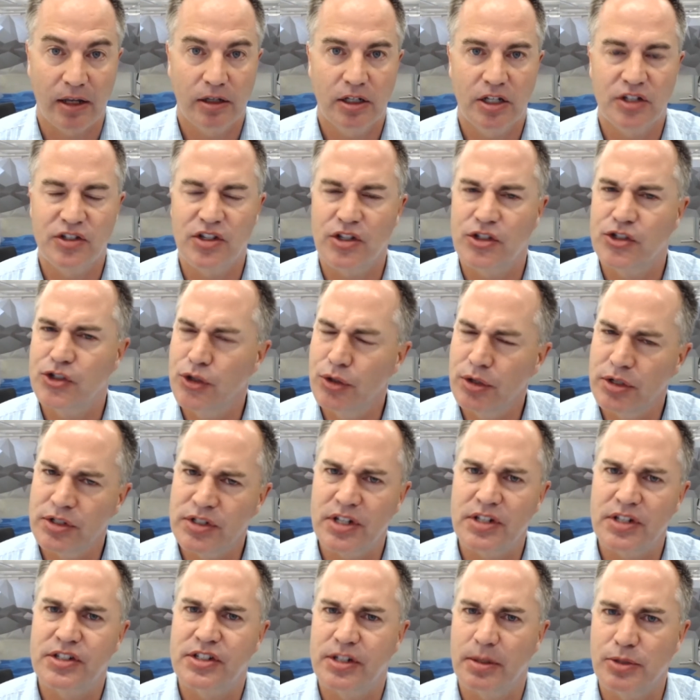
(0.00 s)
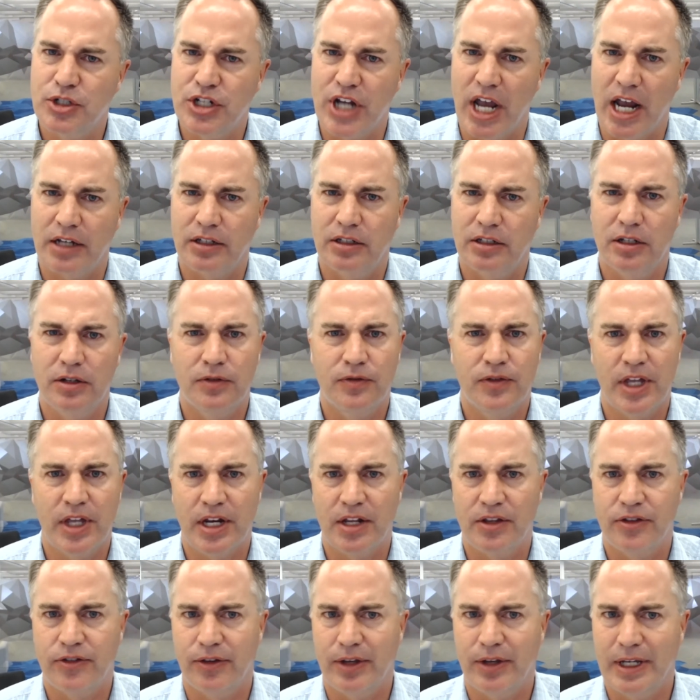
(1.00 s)
Because mm. as soon as it's mm. subjective, then
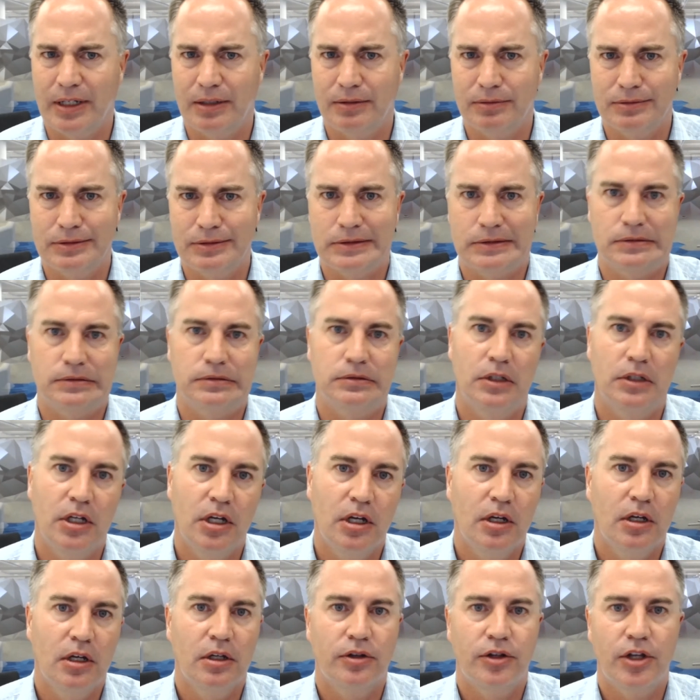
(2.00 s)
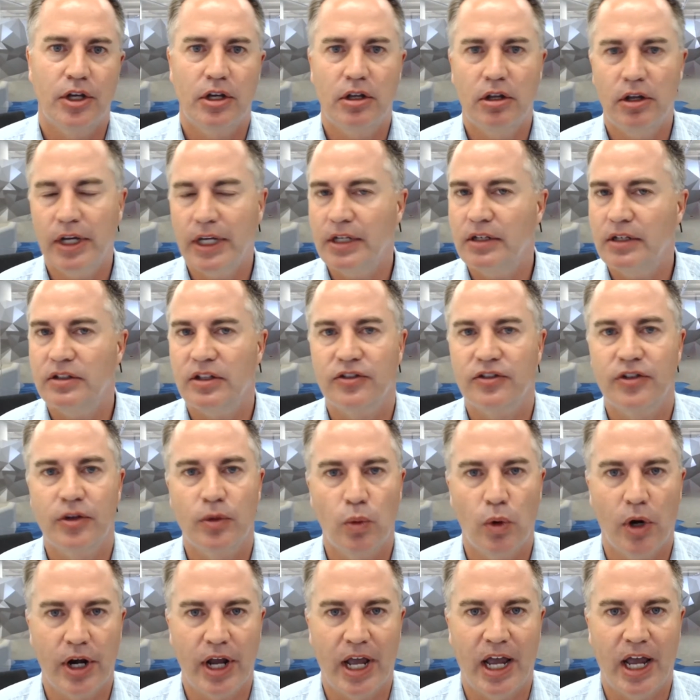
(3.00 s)
it's like the client doesn't
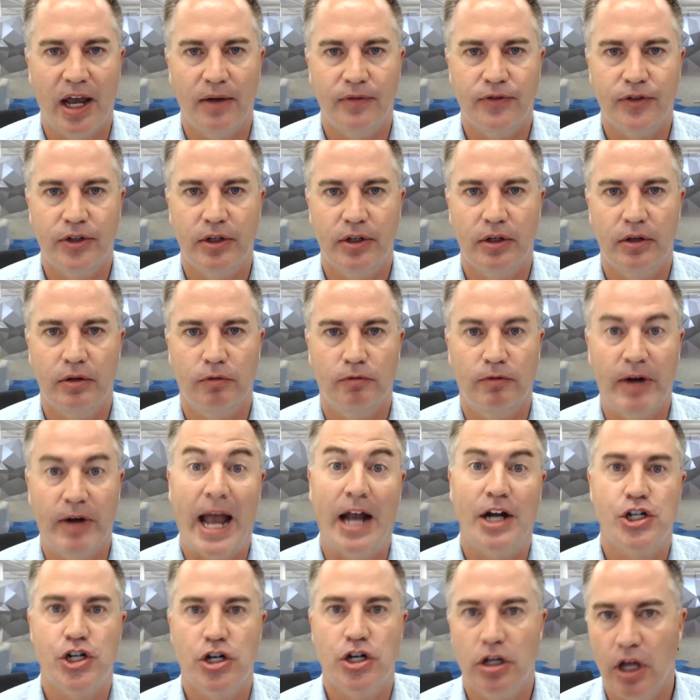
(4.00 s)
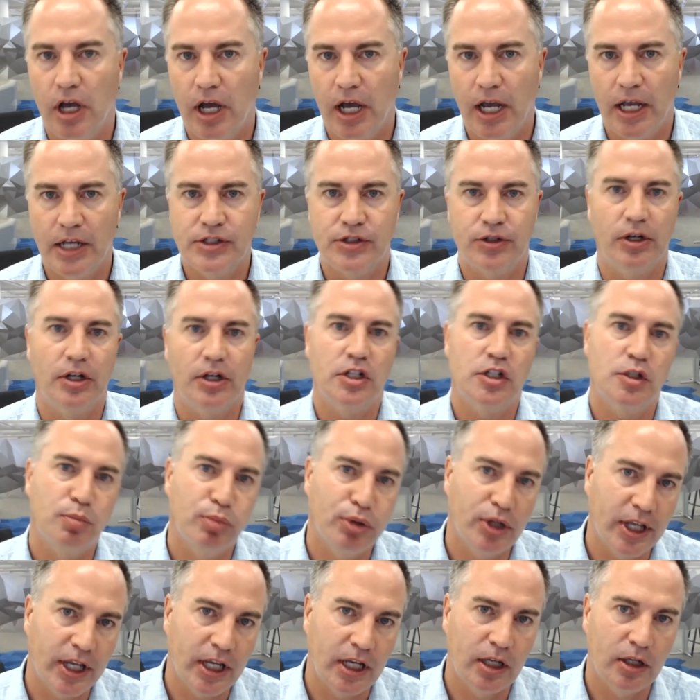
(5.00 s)
want to have to rationalize or
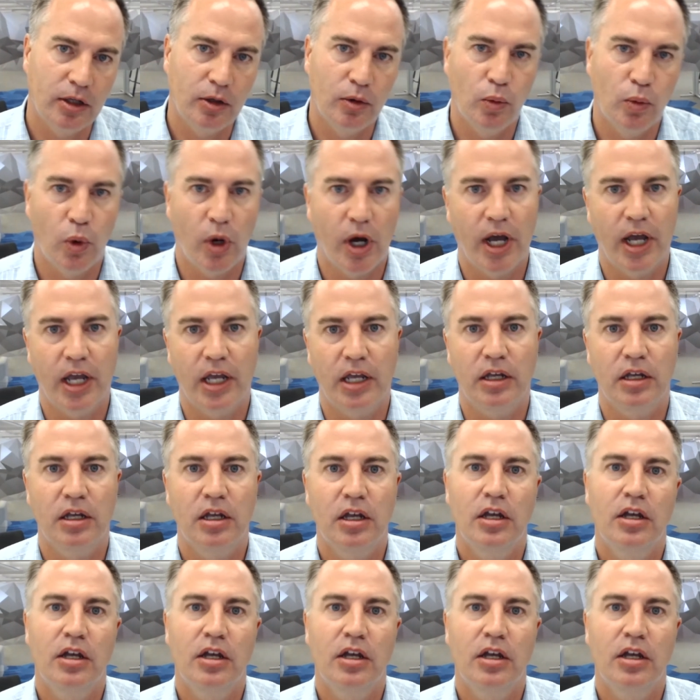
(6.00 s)
explain why